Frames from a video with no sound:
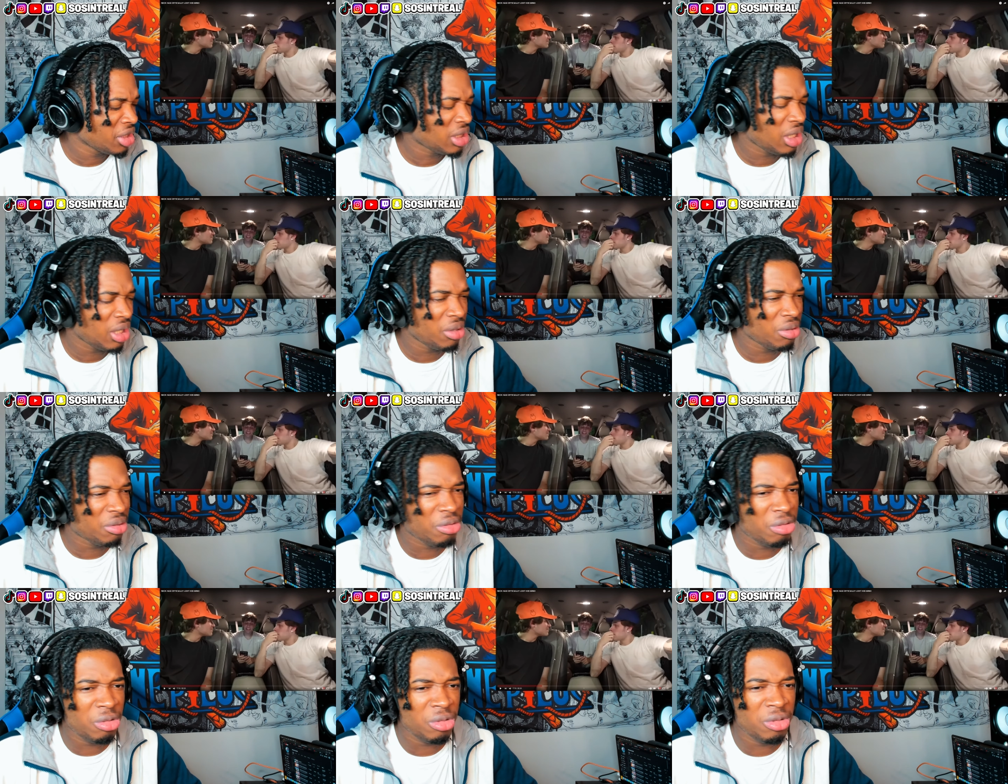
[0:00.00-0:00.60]
kind
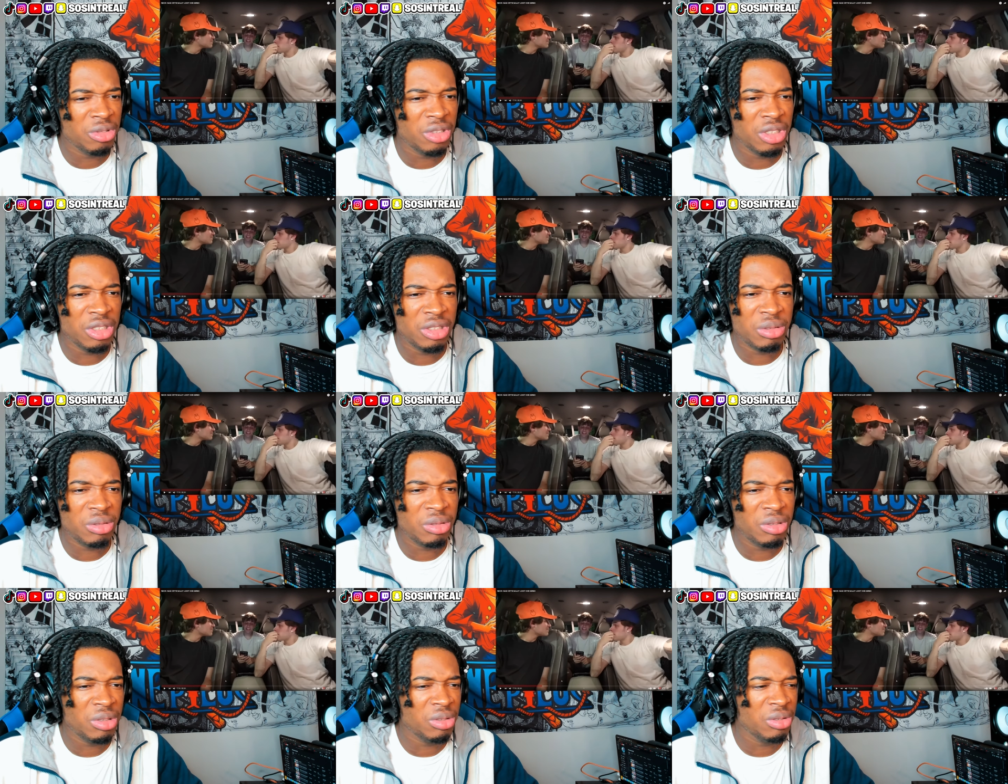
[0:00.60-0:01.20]
of cool is
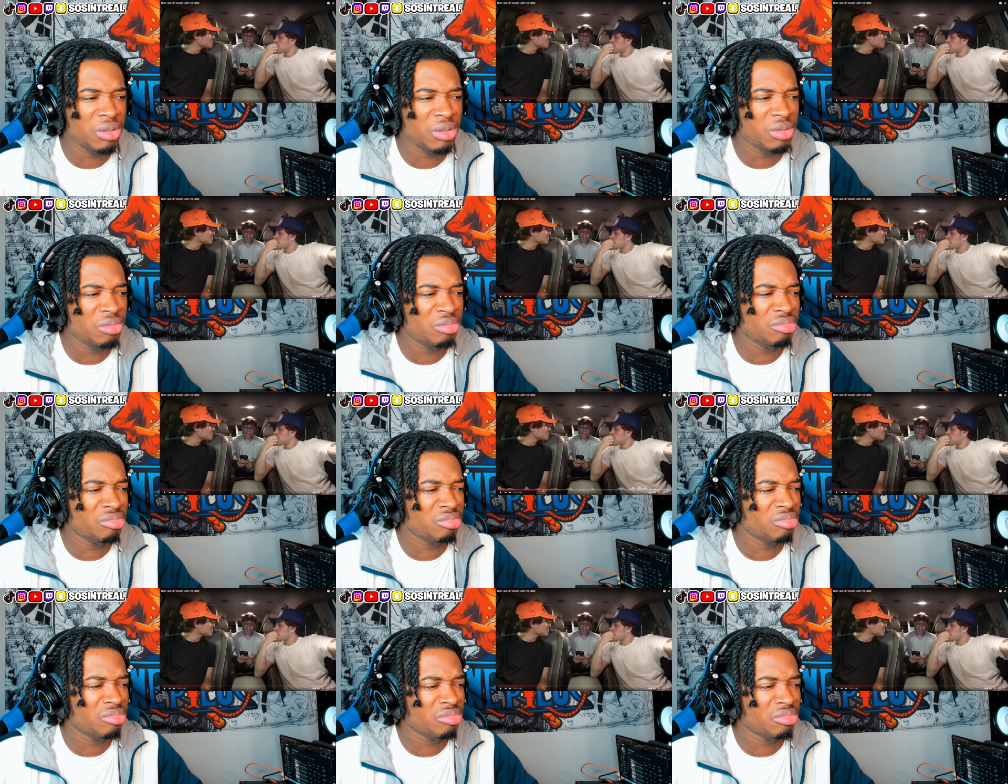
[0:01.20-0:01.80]
you know you,
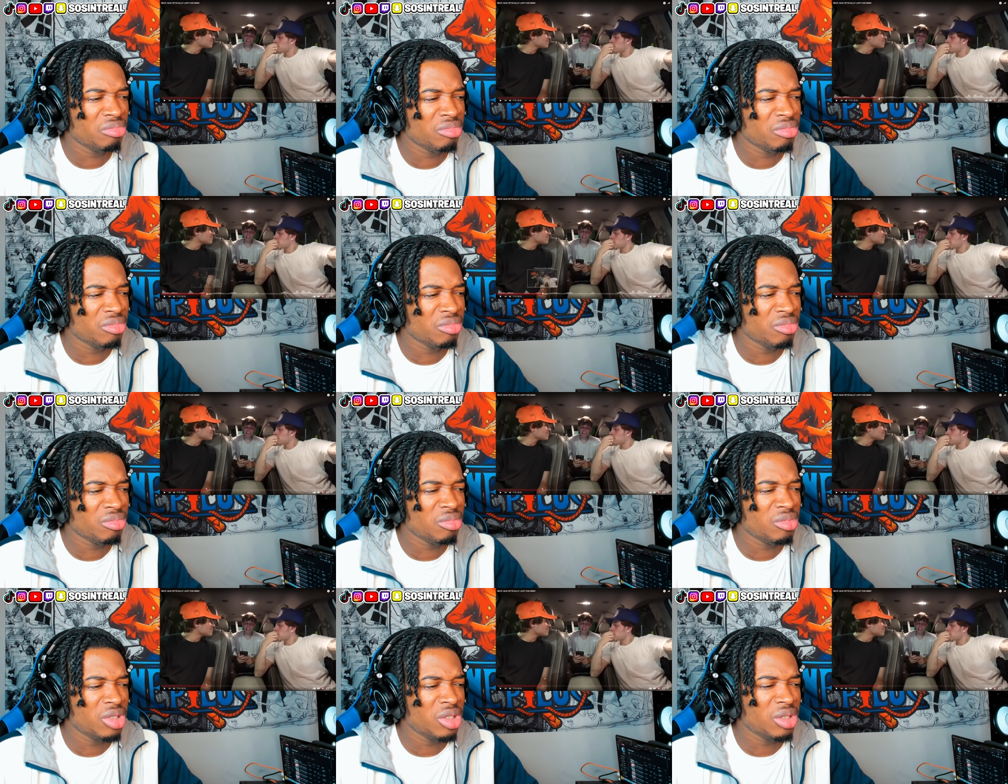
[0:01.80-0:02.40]

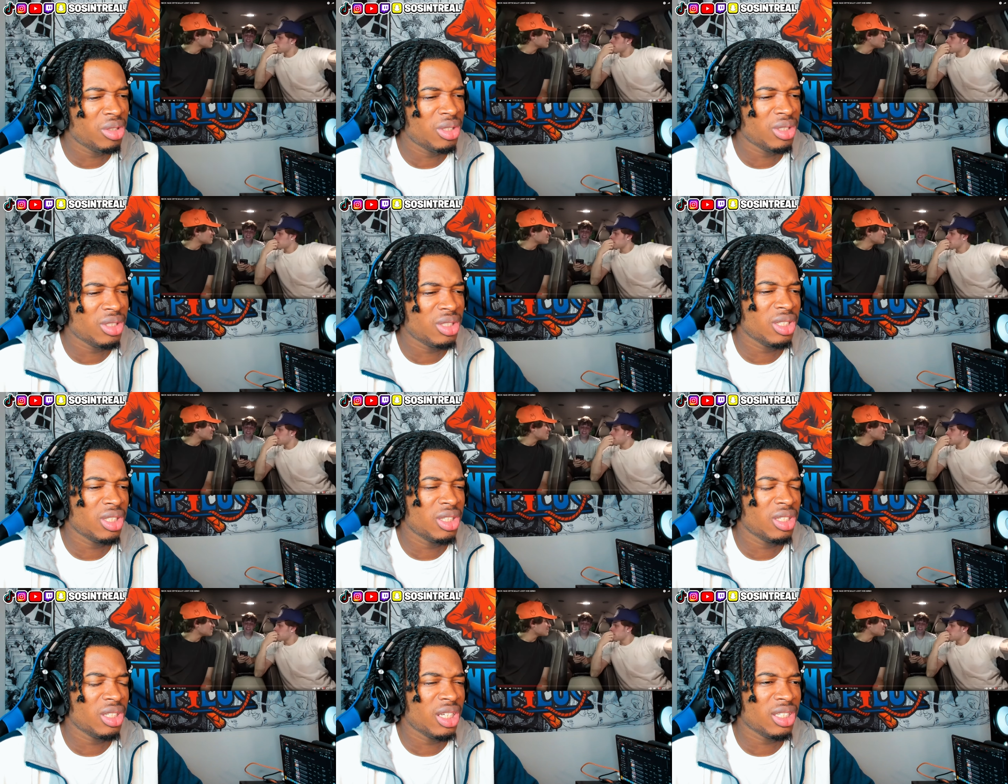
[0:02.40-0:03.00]
you know what I'm
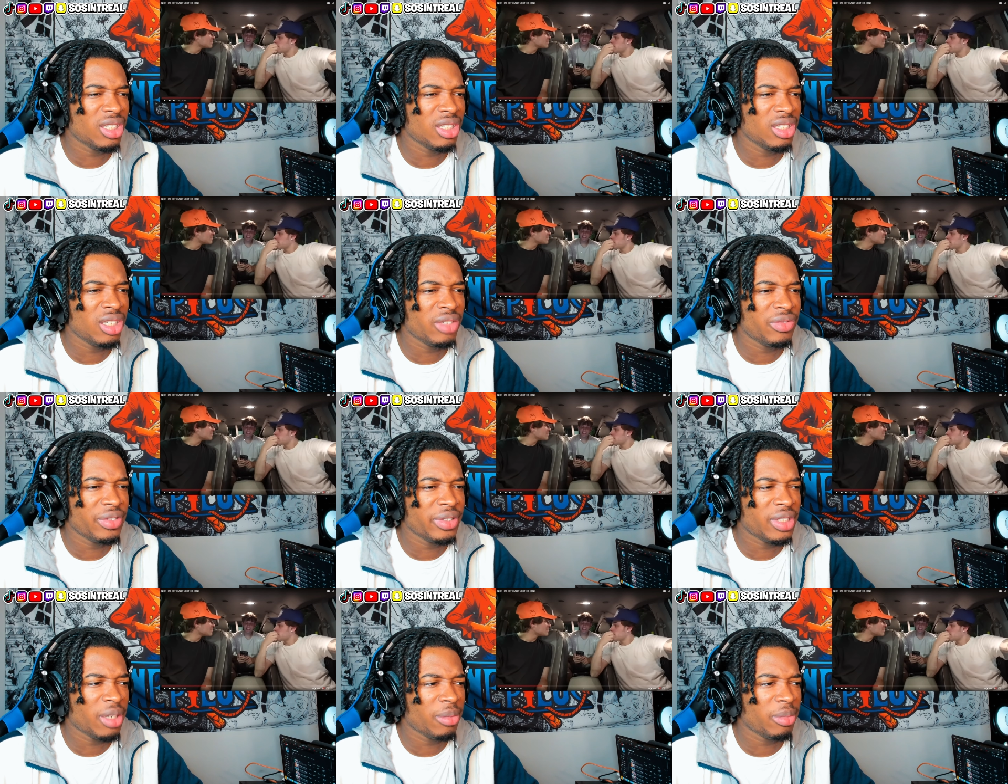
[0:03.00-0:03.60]
saying. That's a
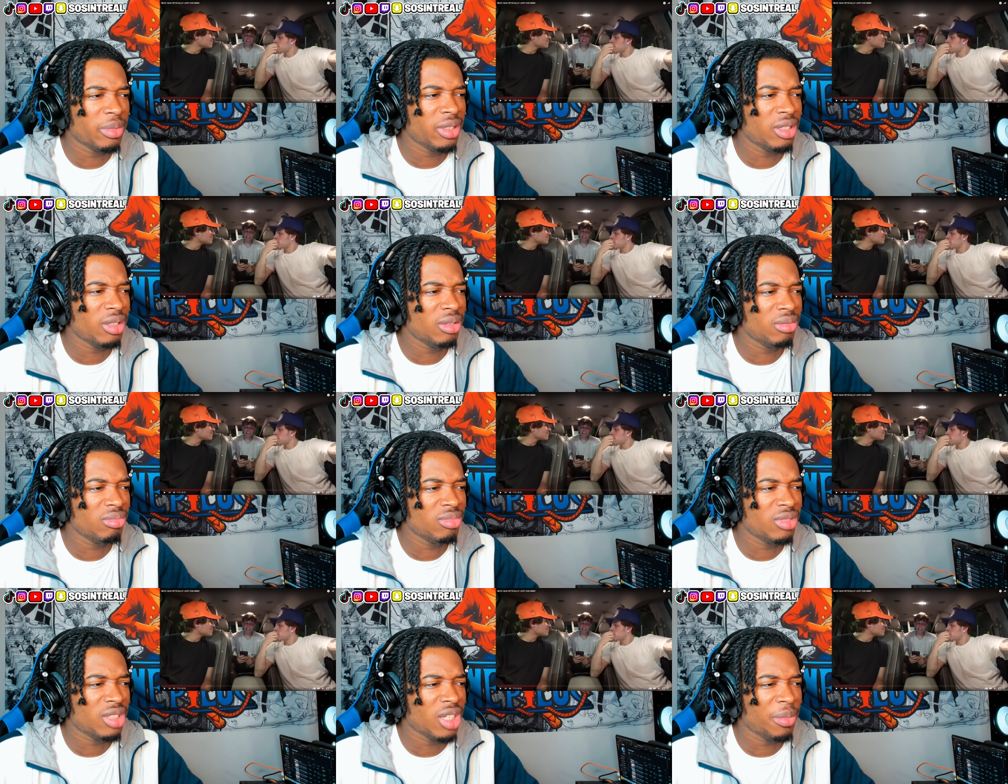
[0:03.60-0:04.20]
different type of
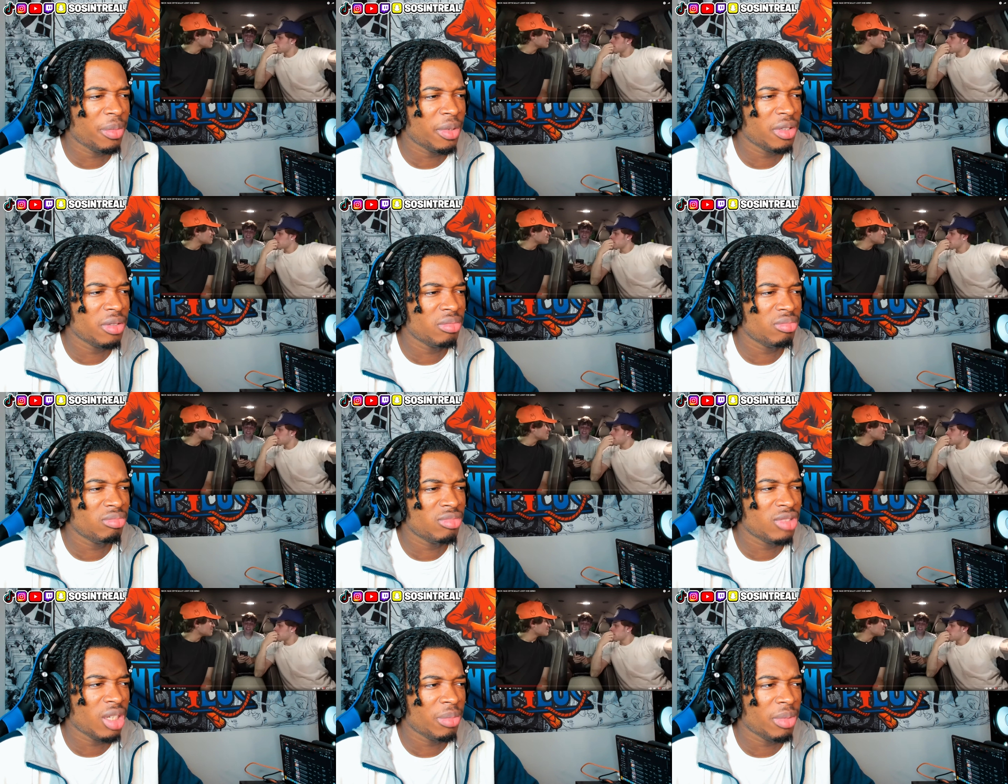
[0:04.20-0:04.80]
type of
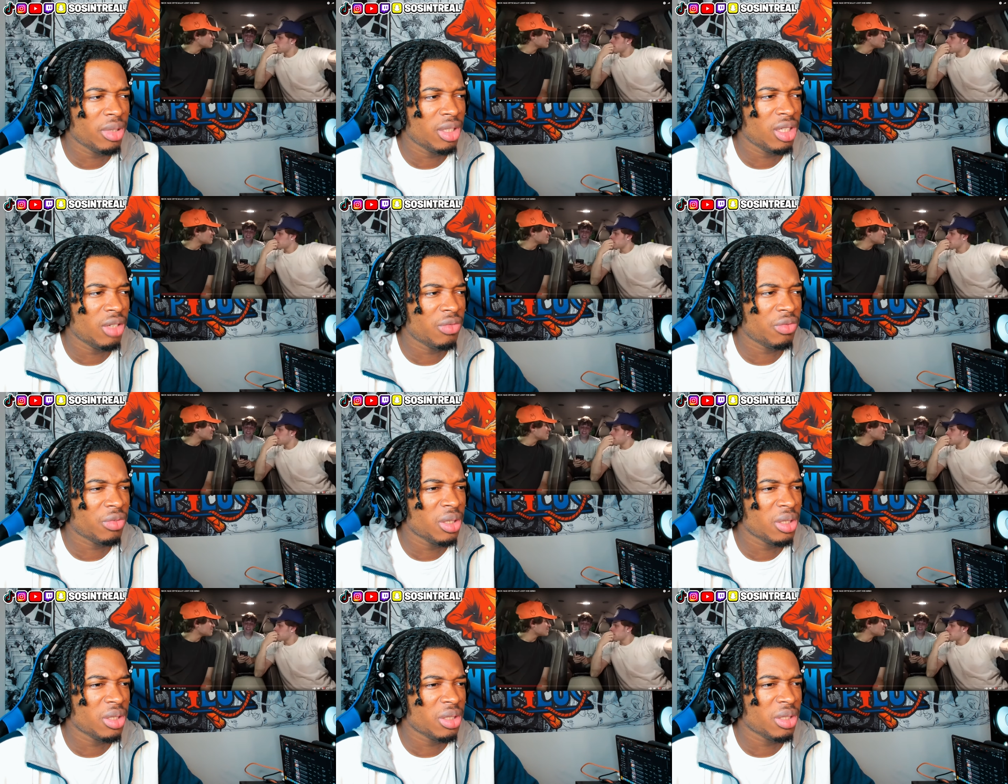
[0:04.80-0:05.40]
type of death
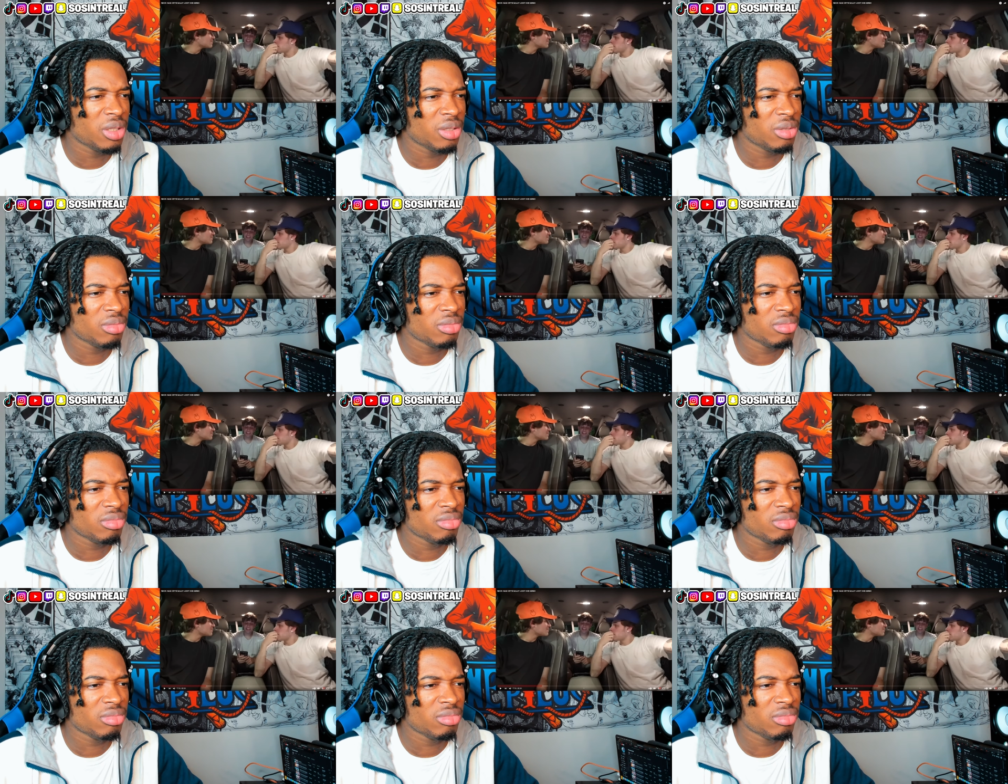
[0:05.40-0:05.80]
right there.